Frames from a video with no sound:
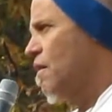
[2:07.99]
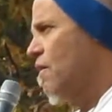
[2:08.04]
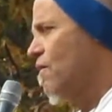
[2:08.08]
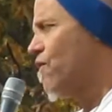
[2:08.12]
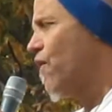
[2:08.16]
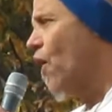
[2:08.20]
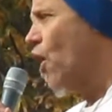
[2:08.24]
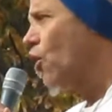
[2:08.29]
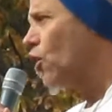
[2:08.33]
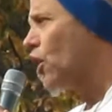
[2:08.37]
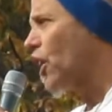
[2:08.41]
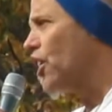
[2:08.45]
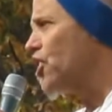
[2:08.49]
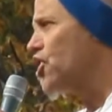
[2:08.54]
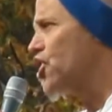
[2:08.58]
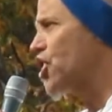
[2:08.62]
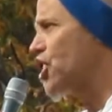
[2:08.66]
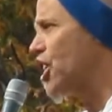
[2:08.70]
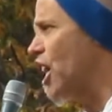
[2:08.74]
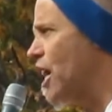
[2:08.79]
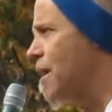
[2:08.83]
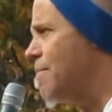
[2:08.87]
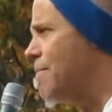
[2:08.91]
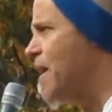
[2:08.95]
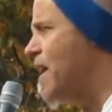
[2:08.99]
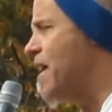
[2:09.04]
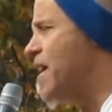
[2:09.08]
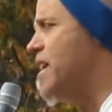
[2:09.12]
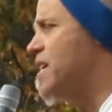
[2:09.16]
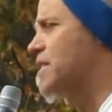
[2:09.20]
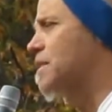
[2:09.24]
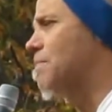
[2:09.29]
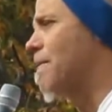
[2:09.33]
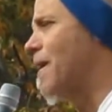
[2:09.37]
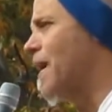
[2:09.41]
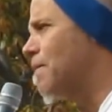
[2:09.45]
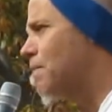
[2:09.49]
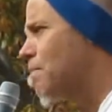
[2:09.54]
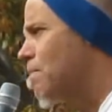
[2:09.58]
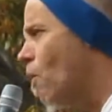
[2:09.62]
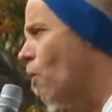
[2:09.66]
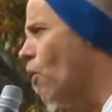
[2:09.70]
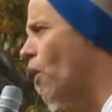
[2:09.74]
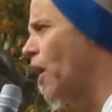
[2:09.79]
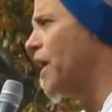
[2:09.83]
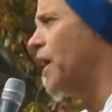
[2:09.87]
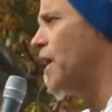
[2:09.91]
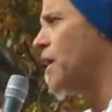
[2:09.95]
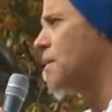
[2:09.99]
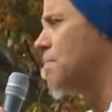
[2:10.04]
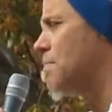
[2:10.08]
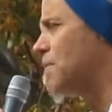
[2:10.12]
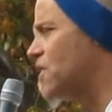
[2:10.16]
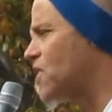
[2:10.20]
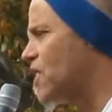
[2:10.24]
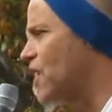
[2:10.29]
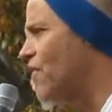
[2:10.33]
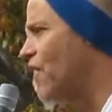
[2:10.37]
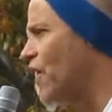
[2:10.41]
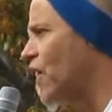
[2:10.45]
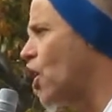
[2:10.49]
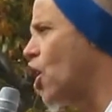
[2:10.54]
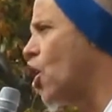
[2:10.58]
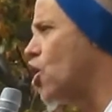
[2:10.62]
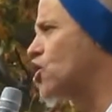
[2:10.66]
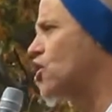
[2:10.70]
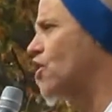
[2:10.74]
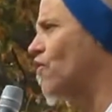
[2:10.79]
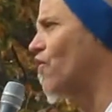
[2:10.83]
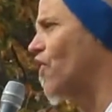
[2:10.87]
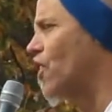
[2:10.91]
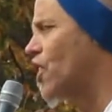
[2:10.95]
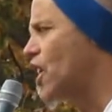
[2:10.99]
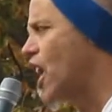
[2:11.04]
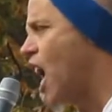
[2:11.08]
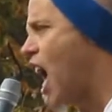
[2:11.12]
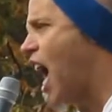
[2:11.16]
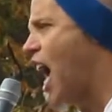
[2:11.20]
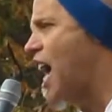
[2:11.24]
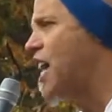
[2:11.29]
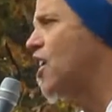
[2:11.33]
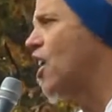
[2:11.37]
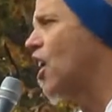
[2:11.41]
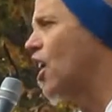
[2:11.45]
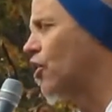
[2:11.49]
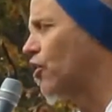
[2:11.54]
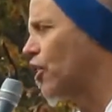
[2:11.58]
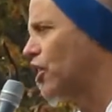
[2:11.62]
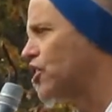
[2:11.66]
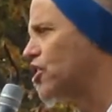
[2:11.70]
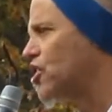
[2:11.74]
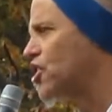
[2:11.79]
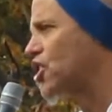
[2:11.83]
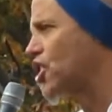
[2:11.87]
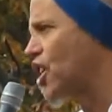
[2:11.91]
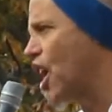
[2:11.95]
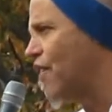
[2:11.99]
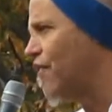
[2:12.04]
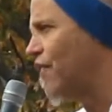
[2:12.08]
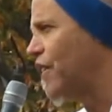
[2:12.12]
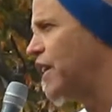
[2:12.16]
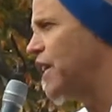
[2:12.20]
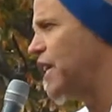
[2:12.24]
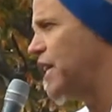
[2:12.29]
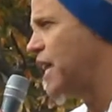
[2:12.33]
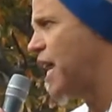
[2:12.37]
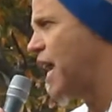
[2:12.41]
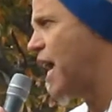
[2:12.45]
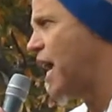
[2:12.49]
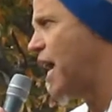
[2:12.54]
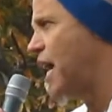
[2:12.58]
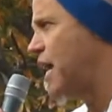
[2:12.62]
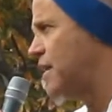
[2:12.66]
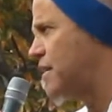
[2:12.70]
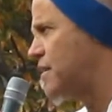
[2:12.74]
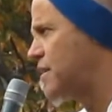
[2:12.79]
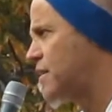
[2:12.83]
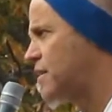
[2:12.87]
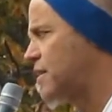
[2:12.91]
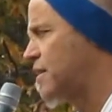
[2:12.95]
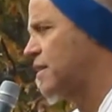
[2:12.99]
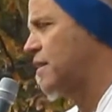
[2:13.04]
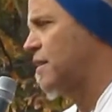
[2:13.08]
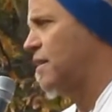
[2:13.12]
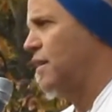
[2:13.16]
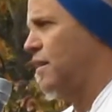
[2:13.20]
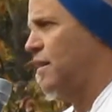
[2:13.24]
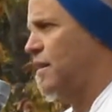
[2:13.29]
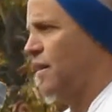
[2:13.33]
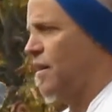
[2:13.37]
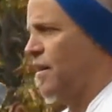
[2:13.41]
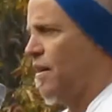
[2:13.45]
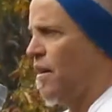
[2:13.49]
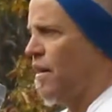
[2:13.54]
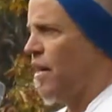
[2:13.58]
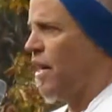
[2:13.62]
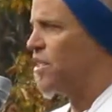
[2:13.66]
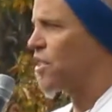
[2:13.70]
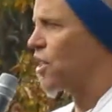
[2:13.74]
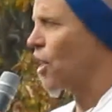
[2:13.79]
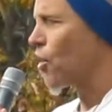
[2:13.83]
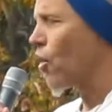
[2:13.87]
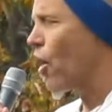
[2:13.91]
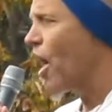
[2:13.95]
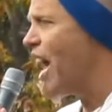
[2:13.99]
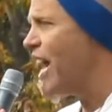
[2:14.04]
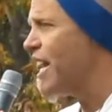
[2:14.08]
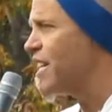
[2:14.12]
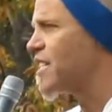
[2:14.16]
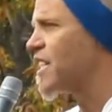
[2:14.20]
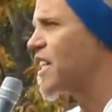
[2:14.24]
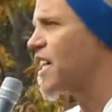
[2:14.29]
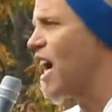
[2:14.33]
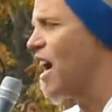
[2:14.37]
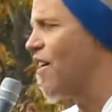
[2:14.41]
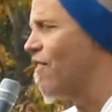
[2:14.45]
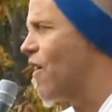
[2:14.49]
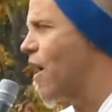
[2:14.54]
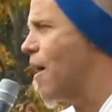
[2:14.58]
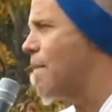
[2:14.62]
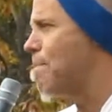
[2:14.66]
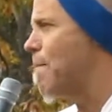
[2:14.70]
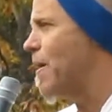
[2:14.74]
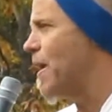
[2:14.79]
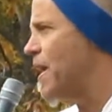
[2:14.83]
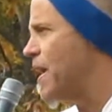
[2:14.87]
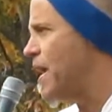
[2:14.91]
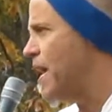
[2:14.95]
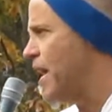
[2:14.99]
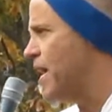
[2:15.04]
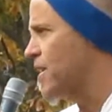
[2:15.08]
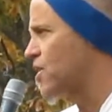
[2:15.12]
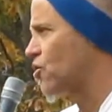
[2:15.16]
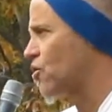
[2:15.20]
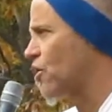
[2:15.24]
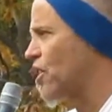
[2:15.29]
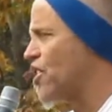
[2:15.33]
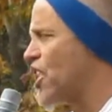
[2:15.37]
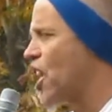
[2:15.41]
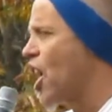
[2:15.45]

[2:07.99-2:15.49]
Fukushima has been pouring into the Pacific Ocean for 970 days. It's the greatest cover up in history.